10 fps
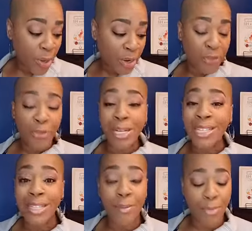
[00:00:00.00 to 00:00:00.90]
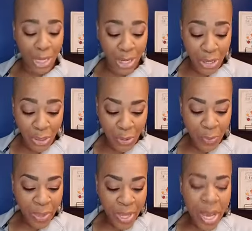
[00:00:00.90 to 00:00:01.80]
her friends something
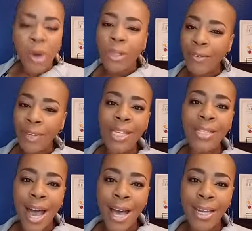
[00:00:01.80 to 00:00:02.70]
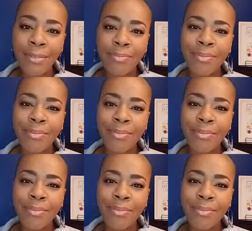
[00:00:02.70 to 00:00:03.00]
new, Olivia decided,